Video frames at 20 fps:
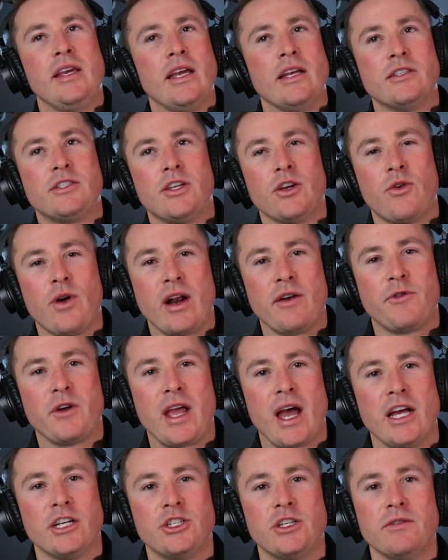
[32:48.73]
The instant
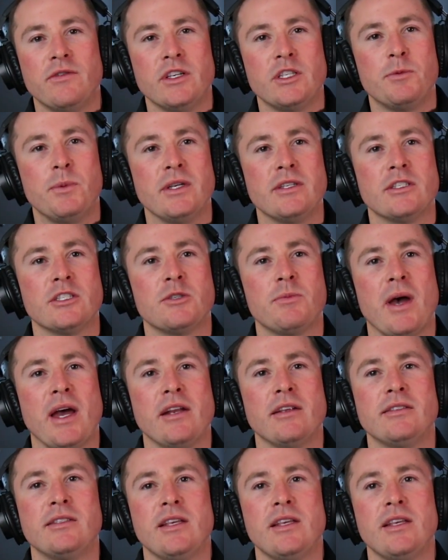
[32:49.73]
gratification of this business, mate,